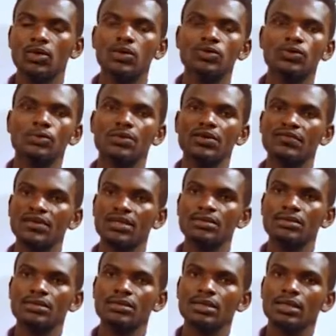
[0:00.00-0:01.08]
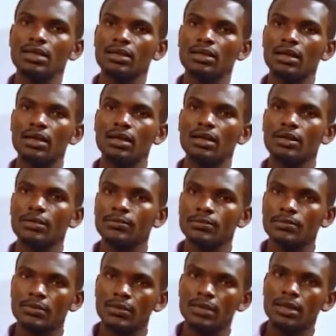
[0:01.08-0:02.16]
or to prevent
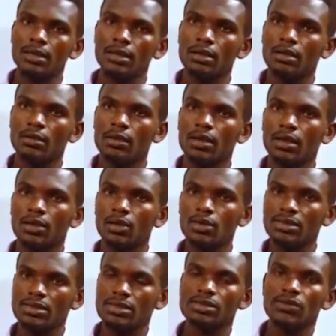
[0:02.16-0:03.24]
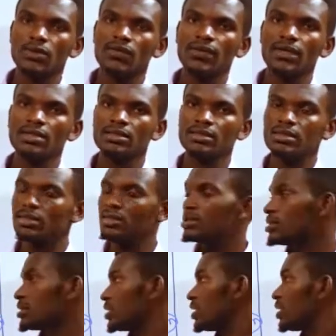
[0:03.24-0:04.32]
the causes of the
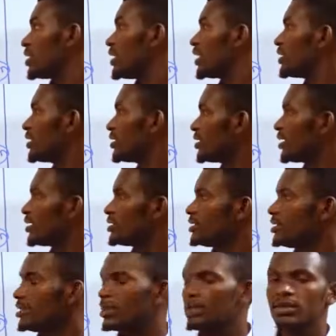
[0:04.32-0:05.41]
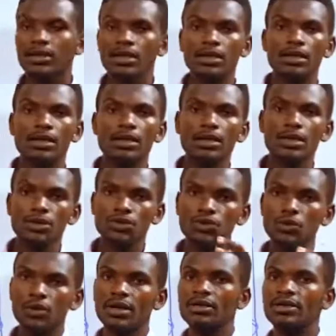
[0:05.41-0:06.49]
disease rather than the
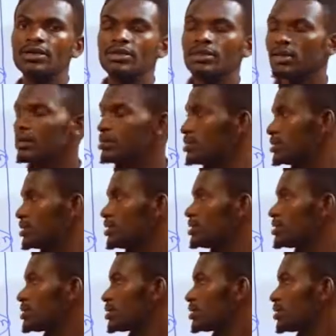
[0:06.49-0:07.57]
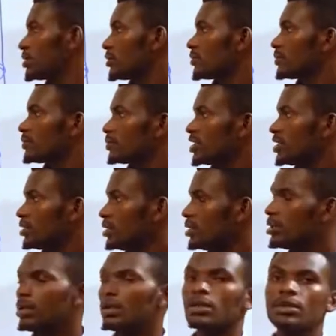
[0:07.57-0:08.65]
curing the disease
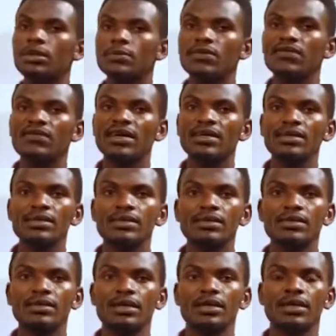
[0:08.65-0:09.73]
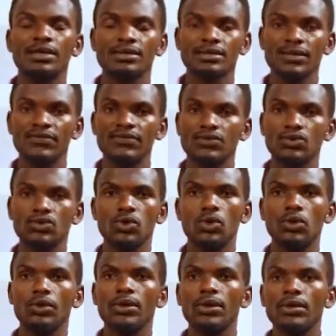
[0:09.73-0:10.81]
in providing the health service.
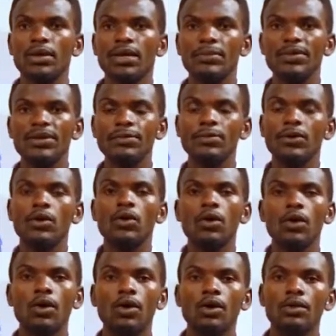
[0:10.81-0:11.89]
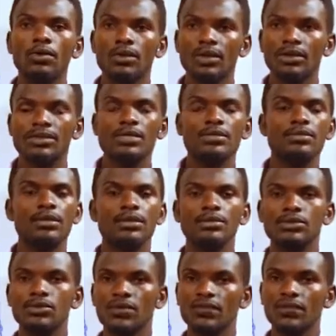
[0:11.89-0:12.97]
So the people or the
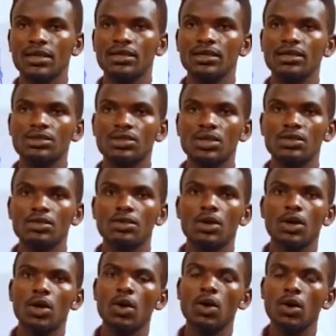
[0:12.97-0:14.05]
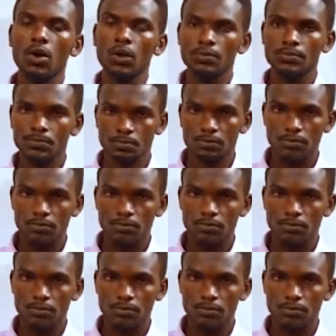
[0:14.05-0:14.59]
citizens of the nation or